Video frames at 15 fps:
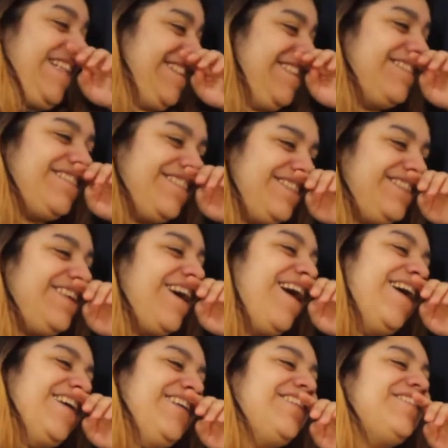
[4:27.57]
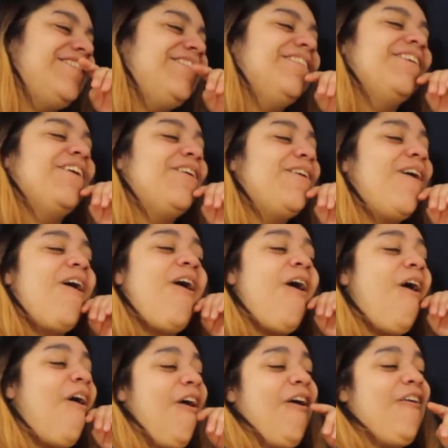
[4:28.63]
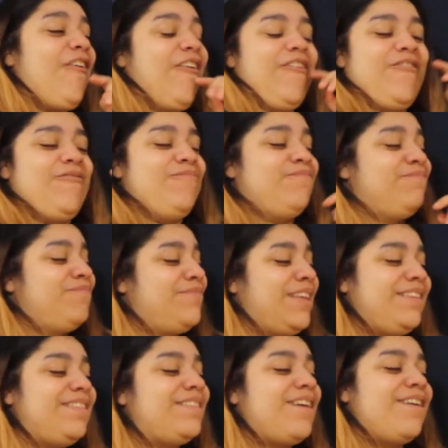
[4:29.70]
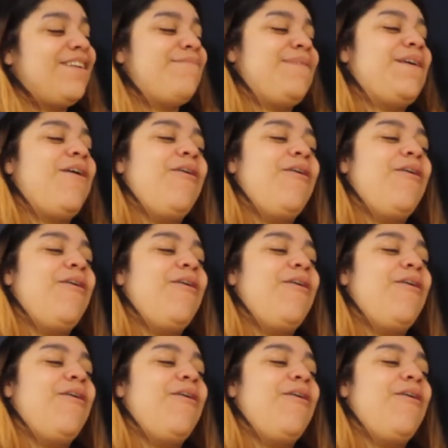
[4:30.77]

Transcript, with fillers: this is going to this is gonna be